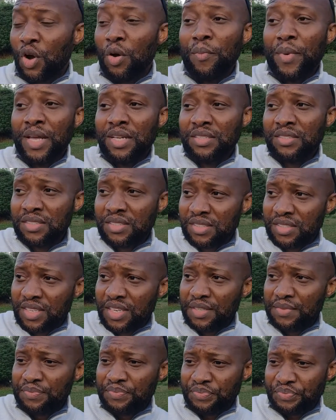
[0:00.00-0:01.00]

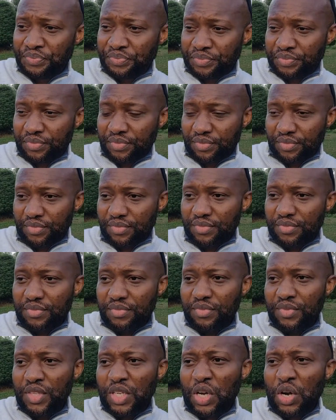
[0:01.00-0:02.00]
commenced,
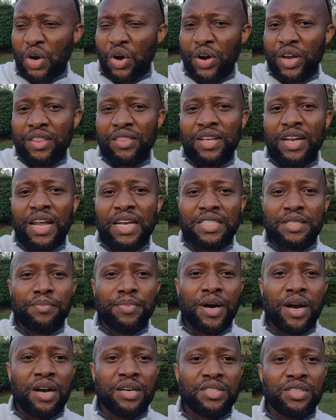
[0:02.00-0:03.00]
or in the
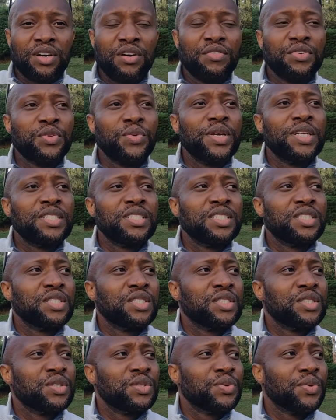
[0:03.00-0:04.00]
latter part of
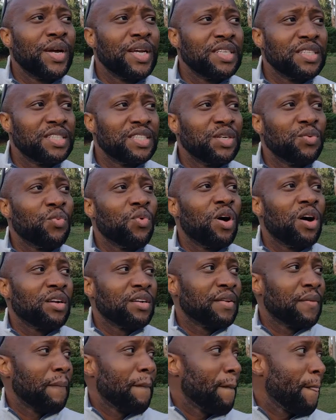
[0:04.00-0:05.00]

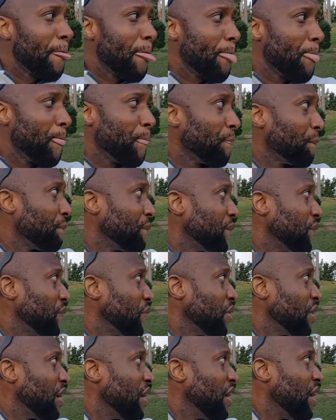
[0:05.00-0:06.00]
2021,
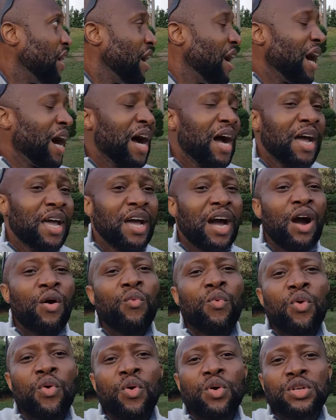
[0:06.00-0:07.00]
I
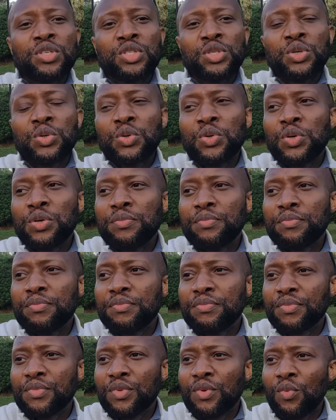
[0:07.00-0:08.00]
awoke to
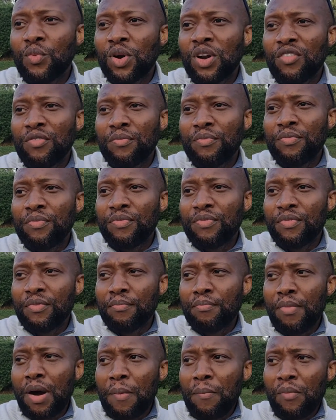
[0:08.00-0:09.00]
one of
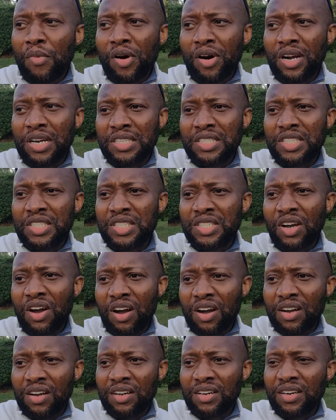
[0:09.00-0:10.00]
Bob Marley's
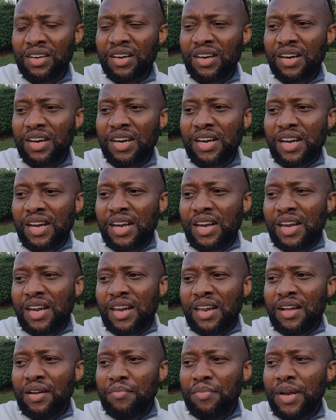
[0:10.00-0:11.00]
song
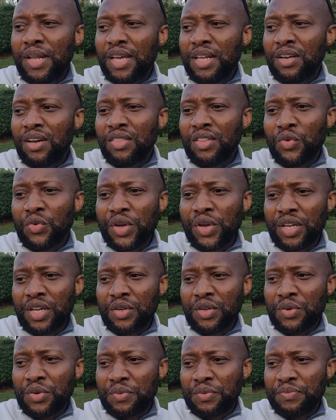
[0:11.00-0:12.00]
playing on the
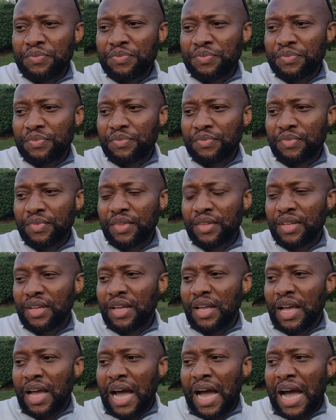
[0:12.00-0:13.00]
radio,
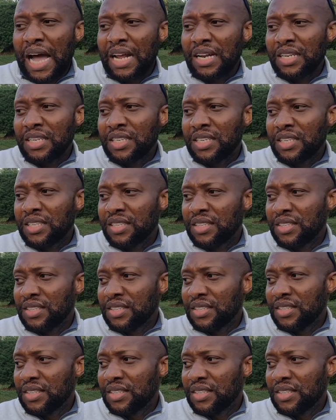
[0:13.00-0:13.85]
and